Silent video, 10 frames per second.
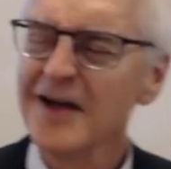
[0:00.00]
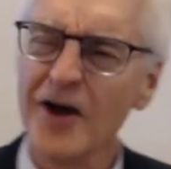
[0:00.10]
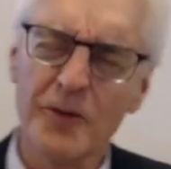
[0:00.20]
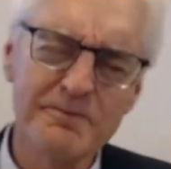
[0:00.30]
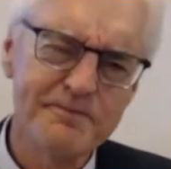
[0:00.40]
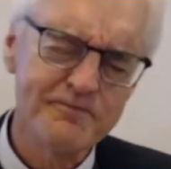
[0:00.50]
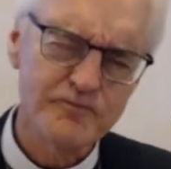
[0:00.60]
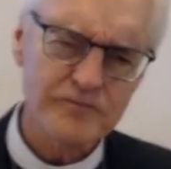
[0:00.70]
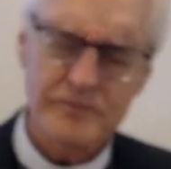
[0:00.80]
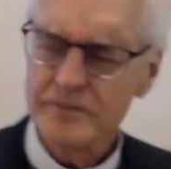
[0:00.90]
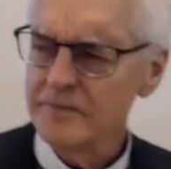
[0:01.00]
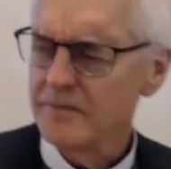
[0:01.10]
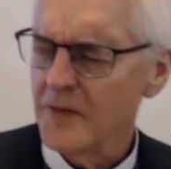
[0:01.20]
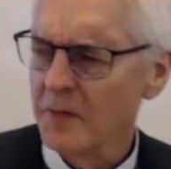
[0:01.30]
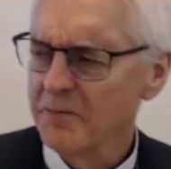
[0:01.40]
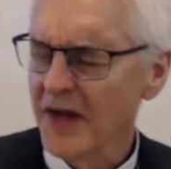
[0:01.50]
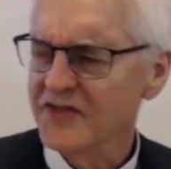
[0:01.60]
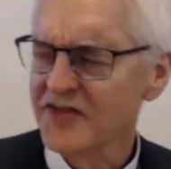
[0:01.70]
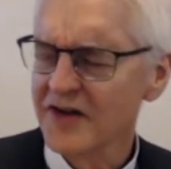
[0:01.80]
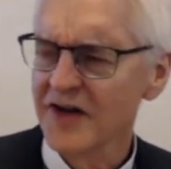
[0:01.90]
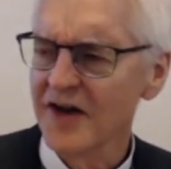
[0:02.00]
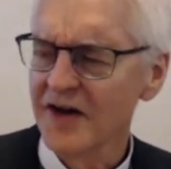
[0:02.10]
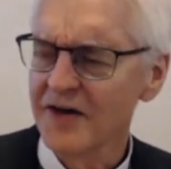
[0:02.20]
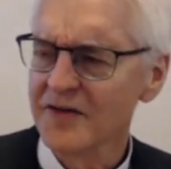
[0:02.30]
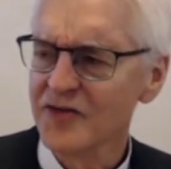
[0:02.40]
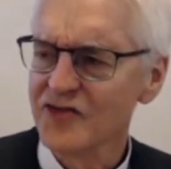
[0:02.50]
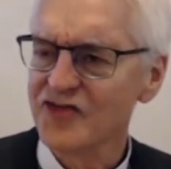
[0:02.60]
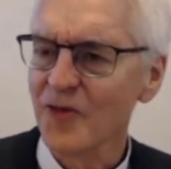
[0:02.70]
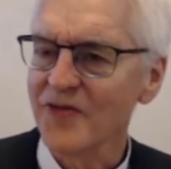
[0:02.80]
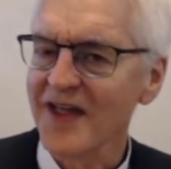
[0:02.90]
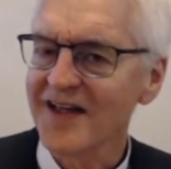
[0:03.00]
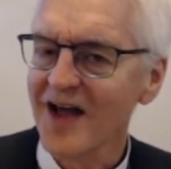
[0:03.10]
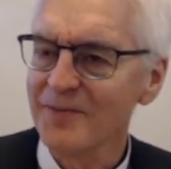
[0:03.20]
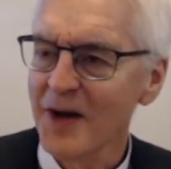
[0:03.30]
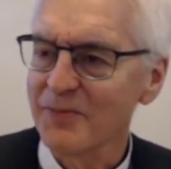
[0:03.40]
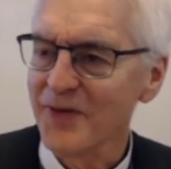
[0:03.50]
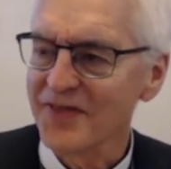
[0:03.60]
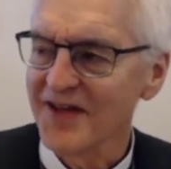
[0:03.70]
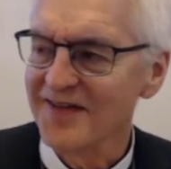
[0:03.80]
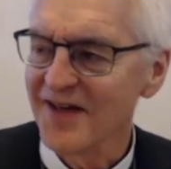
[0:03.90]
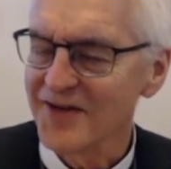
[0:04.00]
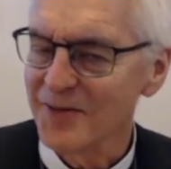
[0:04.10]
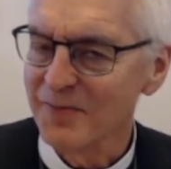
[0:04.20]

Um, but uh, so they come up with another